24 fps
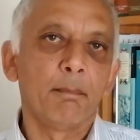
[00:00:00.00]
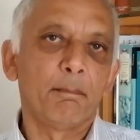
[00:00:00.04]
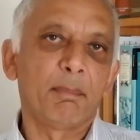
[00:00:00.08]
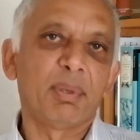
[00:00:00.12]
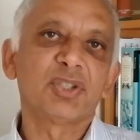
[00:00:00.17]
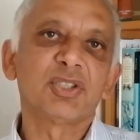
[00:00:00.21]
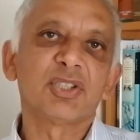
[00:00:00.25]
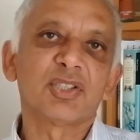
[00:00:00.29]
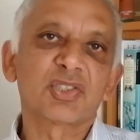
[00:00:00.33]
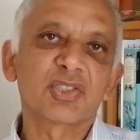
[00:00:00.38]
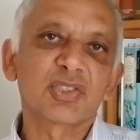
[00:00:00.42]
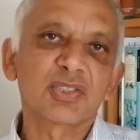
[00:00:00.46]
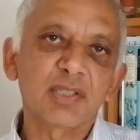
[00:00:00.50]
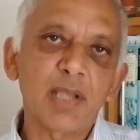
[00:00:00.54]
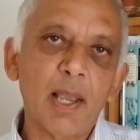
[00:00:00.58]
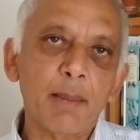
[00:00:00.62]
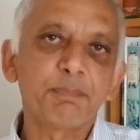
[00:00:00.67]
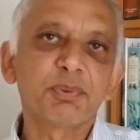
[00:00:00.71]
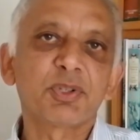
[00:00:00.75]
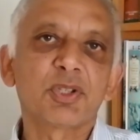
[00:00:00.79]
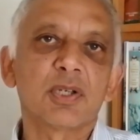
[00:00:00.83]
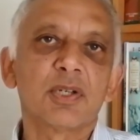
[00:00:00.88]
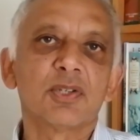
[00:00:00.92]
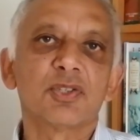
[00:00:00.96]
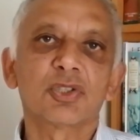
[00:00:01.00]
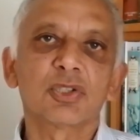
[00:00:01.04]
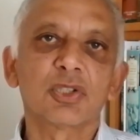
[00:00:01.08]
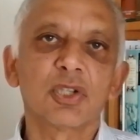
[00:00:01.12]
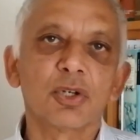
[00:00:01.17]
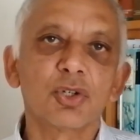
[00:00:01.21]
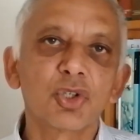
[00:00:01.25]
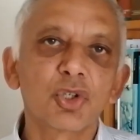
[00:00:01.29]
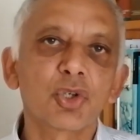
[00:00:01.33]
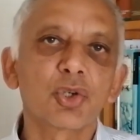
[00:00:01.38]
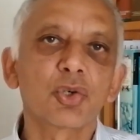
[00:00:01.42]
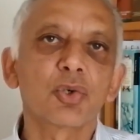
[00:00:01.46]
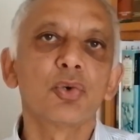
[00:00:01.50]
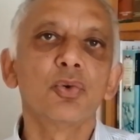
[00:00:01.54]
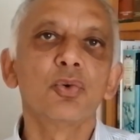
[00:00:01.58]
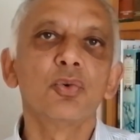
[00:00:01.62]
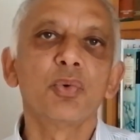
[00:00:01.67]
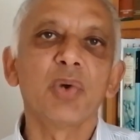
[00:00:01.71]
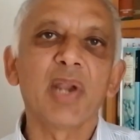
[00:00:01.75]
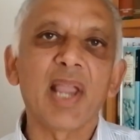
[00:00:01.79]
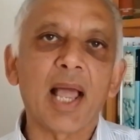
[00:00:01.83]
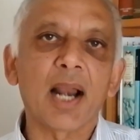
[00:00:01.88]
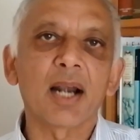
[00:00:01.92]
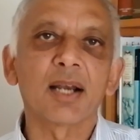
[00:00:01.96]
But the substance, the true
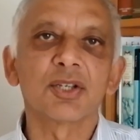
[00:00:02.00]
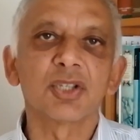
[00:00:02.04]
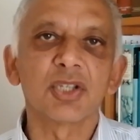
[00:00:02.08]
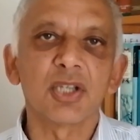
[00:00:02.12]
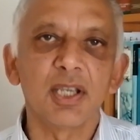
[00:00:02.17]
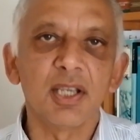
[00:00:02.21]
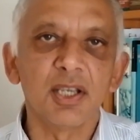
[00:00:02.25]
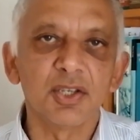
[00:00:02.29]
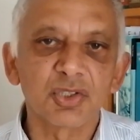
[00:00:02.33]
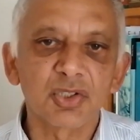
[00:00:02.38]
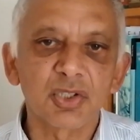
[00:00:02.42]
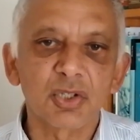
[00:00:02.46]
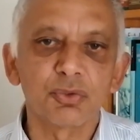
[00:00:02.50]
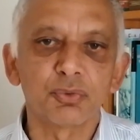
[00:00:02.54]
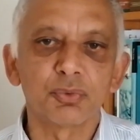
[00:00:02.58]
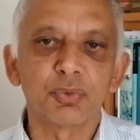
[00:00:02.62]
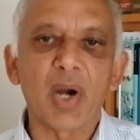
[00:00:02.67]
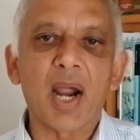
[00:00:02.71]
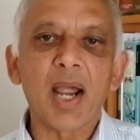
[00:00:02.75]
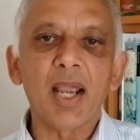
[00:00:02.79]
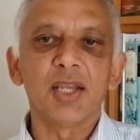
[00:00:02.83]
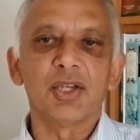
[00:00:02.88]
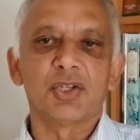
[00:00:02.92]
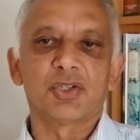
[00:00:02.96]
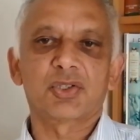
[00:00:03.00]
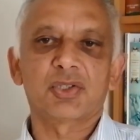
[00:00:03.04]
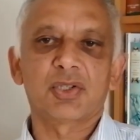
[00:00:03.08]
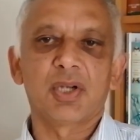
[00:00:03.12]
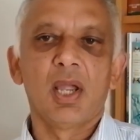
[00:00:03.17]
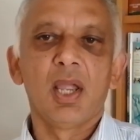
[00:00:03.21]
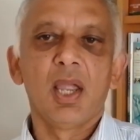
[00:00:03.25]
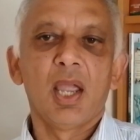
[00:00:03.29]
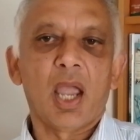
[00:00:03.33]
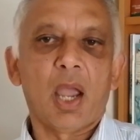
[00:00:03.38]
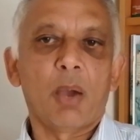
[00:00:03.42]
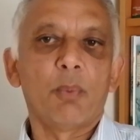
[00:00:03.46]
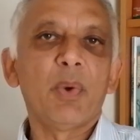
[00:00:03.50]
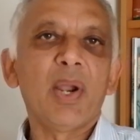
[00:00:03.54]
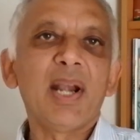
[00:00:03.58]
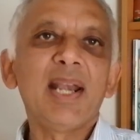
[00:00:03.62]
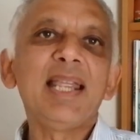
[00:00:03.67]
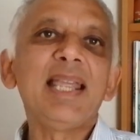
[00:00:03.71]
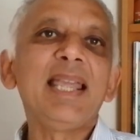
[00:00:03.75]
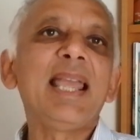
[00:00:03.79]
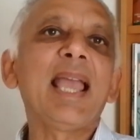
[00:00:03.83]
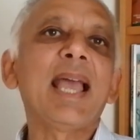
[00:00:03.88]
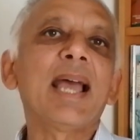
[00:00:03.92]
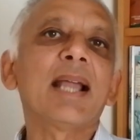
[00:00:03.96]
reality, is Christ. And when
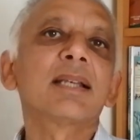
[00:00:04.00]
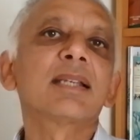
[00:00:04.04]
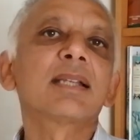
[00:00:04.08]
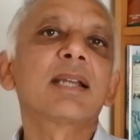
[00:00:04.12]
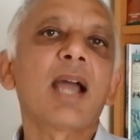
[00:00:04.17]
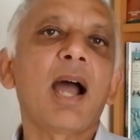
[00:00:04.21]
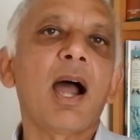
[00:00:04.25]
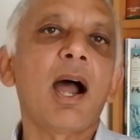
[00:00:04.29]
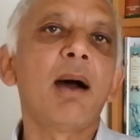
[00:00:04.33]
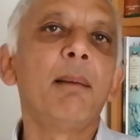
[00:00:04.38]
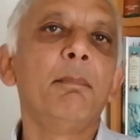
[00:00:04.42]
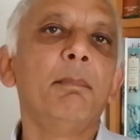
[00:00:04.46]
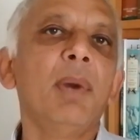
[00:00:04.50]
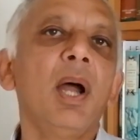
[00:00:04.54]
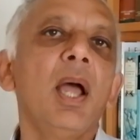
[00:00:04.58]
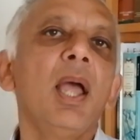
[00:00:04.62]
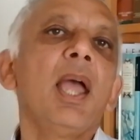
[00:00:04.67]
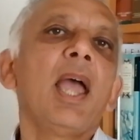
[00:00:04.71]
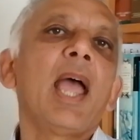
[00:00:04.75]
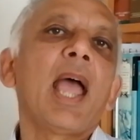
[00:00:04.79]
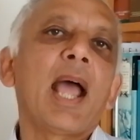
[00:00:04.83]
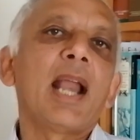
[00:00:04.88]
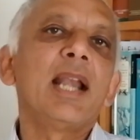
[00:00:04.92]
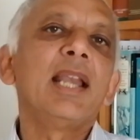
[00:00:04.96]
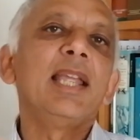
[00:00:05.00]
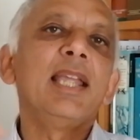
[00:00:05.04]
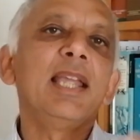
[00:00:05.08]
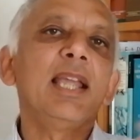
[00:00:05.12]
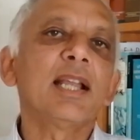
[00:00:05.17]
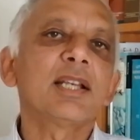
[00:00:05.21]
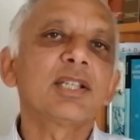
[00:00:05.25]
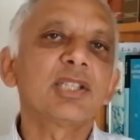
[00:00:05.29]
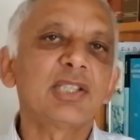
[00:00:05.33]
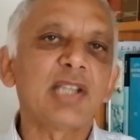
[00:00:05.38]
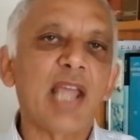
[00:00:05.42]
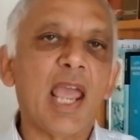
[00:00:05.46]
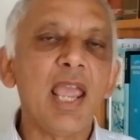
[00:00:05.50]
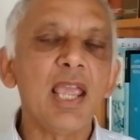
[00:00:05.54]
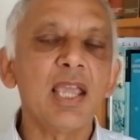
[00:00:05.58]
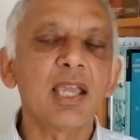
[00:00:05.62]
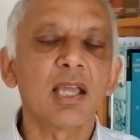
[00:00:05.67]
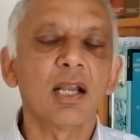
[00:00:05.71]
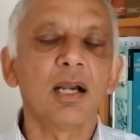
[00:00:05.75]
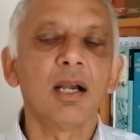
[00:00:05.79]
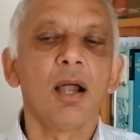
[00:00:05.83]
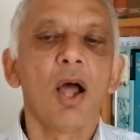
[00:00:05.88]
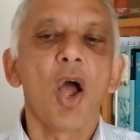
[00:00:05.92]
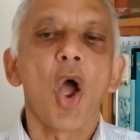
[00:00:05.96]
he had come and he had
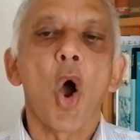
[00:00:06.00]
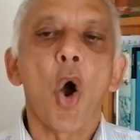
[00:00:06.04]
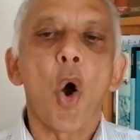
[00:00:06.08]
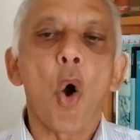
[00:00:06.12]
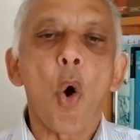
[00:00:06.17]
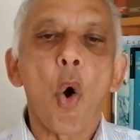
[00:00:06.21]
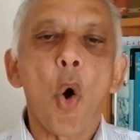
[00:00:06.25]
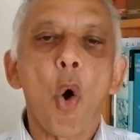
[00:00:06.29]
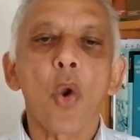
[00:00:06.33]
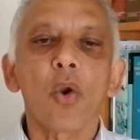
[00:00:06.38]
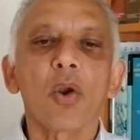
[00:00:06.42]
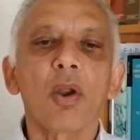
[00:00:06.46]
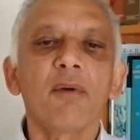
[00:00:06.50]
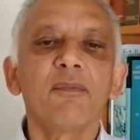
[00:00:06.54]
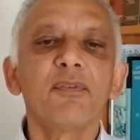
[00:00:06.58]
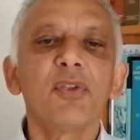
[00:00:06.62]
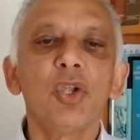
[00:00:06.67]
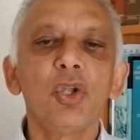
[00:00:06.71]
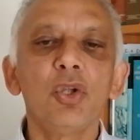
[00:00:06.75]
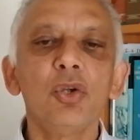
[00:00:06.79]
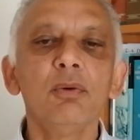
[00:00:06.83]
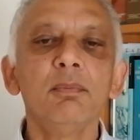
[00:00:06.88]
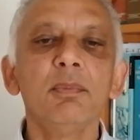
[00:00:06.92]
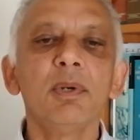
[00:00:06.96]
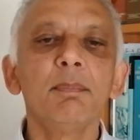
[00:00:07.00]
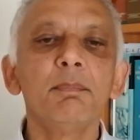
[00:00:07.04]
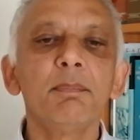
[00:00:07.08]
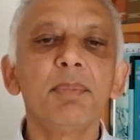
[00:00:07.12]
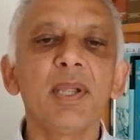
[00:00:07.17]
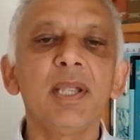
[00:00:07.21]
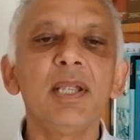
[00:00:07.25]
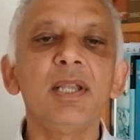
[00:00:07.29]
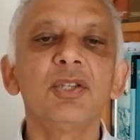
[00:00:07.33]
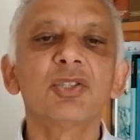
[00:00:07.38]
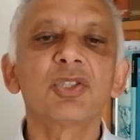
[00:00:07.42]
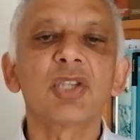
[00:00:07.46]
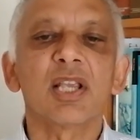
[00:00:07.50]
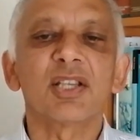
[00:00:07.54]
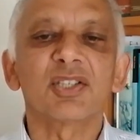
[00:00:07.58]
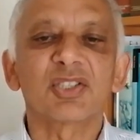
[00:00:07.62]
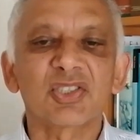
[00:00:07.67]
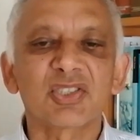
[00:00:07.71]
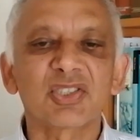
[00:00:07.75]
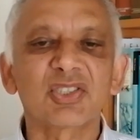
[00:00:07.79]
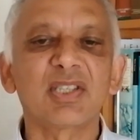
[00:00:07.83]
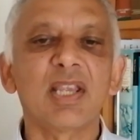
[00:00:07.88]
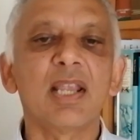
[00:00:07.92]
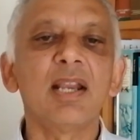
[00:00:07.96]
taken all of human beings'
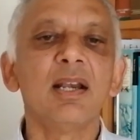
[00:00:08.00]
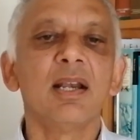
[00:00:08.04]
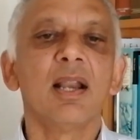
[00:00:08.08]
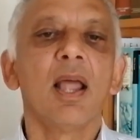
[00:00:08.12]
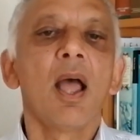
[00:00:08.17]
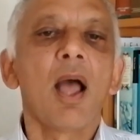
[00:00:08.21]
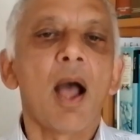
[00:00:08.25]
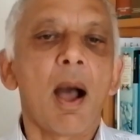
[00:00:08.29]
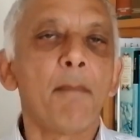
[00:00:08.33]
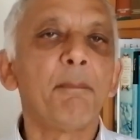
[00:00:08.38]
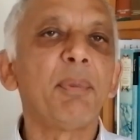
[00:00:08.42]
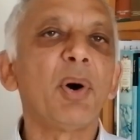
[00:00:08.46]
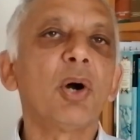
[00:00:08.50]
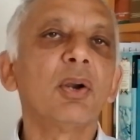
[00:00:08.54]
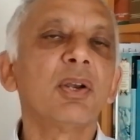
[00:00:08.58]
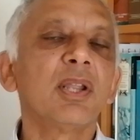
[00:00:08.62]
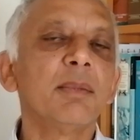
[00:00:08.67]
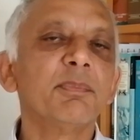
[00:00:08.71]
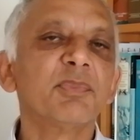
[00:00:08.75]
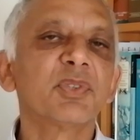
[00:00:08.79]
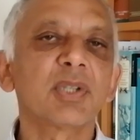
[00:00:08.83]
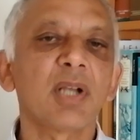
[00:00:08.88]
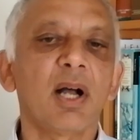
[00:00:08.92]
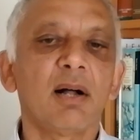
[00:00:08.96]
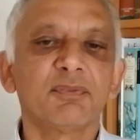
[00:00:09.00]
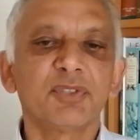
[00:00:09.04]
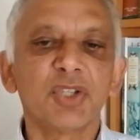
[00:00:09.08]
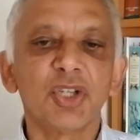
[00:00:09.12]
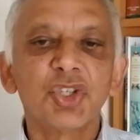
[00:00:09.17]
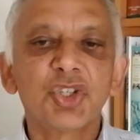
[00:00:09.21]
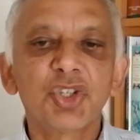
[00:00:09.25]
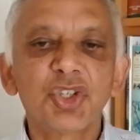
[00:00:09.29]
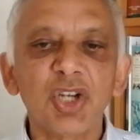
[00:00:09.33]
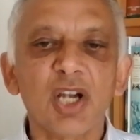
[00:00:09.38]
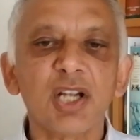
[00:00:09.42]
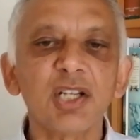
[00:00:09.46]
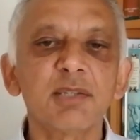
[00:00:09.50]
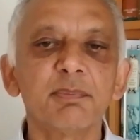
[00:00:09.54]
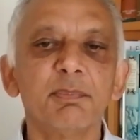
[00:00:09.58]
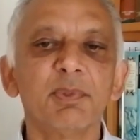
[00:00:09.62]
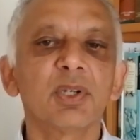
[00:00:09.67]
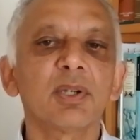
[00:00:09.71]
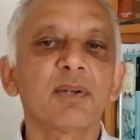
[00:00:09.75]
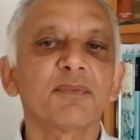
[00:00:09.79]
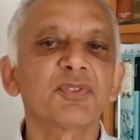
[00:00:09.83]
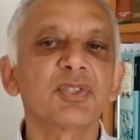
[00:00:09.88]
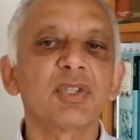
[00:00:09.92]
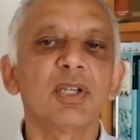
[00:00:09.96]
sin upon himself, the
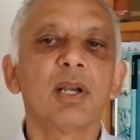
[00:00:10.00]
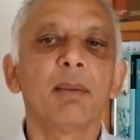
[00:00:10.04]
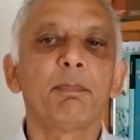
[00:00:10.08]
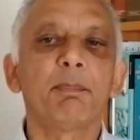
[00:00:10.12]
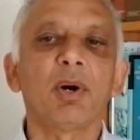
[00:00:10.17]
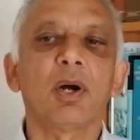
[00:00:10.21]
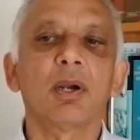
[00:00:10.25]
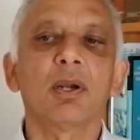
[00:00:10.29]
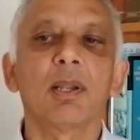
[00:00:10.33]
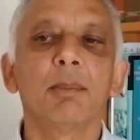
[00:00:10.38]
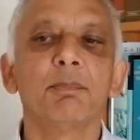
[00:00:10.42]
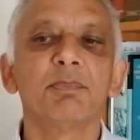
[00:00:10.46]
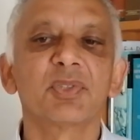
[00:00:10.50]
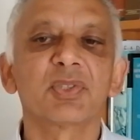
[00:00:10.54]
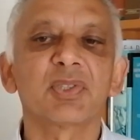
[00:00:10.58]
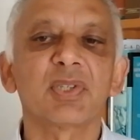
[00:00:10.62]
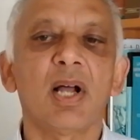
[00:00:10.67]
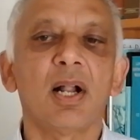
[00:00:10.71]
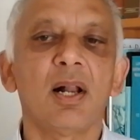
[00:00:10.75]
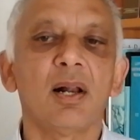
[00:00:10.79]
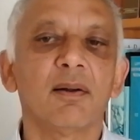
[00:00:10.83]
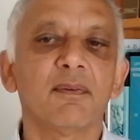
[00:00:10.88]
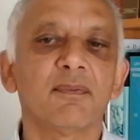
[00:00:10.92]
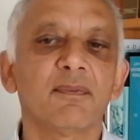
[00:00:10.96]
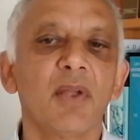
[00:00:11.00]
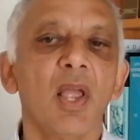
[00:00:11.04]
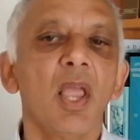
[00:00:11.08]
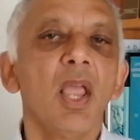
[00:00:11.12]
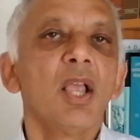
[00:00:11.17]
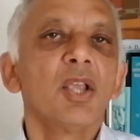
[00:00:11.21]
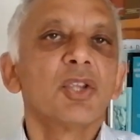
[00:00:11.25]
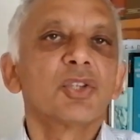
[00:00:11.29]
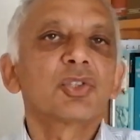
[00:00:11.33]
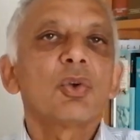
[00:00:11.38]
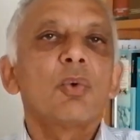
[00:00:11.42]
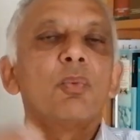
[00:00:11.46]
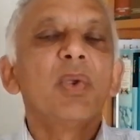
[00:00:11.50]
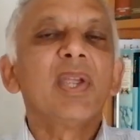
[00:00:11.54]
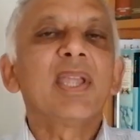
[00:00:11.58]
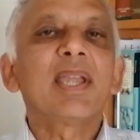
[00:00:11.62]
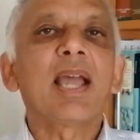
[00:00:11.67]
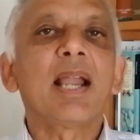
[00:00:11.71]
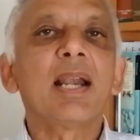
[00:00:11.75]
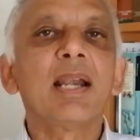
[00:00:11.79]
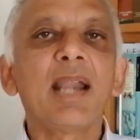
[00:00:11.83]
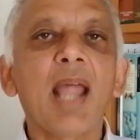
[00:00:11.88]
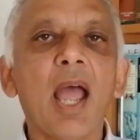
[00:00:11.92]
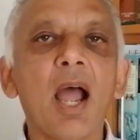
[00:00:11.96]
judgment of sin upon himself, so we
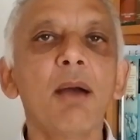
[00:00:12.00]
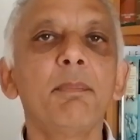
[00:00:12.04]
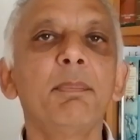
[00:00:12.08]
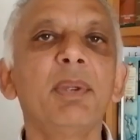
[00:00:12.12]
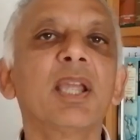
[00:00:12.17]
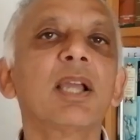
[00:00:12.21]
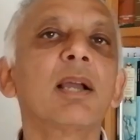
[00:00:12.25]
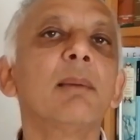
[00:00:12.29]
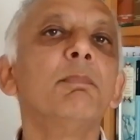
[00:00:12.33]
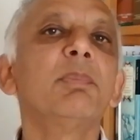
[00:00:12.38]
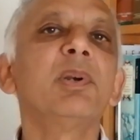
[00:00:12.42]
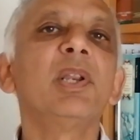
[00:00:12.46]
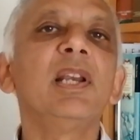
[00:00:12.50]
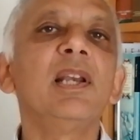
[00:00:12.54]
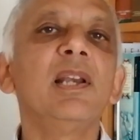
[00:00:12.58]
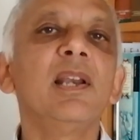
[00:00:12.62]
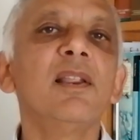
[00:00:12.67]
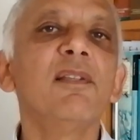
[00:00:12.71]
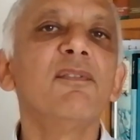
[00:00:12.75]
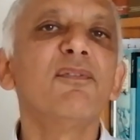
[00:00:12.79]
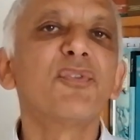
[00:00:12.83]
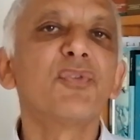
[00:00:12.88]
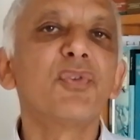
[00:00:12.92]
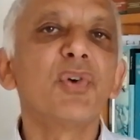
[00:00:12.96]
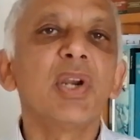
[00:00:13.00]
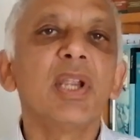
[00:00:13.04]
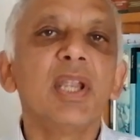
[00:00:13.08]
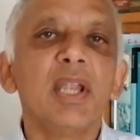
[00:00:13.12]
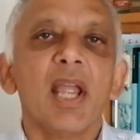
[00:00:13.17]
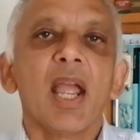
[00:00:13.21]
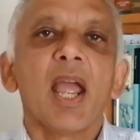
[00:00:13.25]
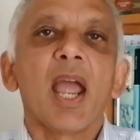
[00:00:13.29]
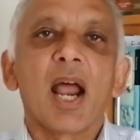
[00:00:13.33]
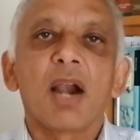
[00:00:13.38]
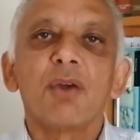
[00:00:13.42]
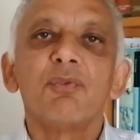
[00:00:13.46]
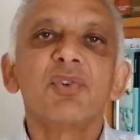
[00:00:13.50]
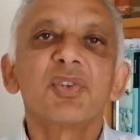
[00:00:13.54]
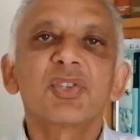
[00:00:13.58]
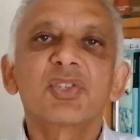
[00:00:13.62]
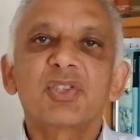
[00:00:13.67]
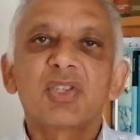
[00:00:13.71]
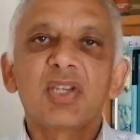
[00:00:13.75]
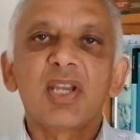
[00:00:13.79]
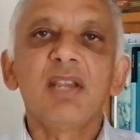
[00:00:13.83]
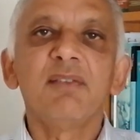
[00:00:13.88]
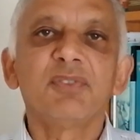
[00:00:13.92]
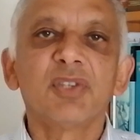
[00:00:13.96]
can now be completely free and
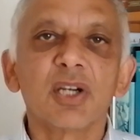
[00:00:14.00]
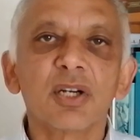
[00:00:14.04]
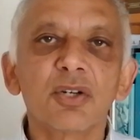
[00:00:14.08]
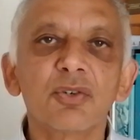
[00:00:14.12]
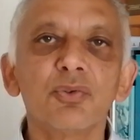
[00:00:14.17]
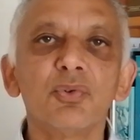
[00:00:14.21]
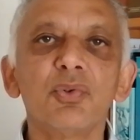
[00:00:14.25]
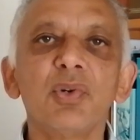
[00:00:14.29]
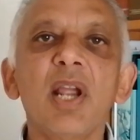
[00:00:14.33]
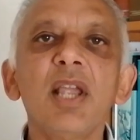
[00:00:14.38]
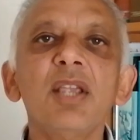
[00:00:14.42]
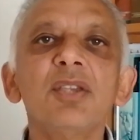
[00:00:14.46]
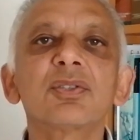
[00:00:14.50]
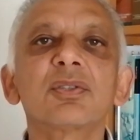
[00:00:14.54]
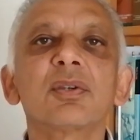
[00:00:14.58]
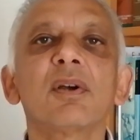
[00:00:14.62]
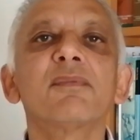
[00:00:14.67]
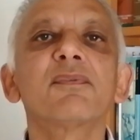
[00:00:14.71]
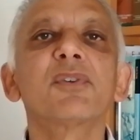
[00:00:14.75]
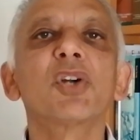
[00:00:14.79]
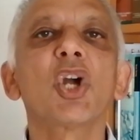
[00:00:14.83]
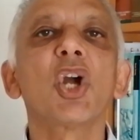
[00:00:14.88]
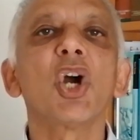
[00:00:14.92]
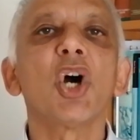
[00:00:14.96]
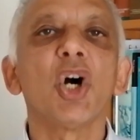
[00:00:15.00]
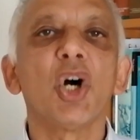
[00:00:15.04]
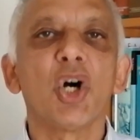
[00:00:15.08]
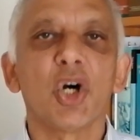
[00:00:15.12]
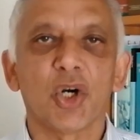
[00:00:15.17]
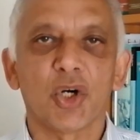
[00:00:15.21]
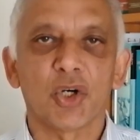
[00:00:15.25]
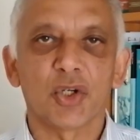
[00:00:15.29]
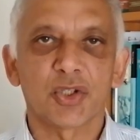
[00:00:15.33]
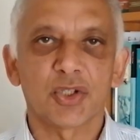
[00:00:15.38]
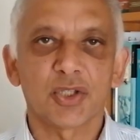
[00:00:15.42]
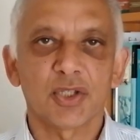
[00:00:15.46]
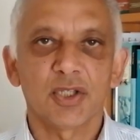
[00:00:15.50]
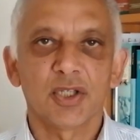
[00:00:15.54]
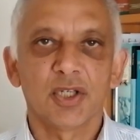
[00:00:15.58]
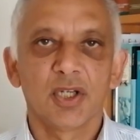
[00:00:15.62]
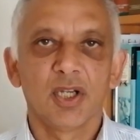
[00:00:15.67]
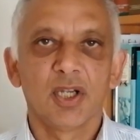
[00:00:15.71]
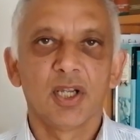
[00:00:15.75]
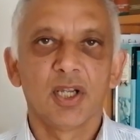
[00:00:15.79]
receive the grace of God.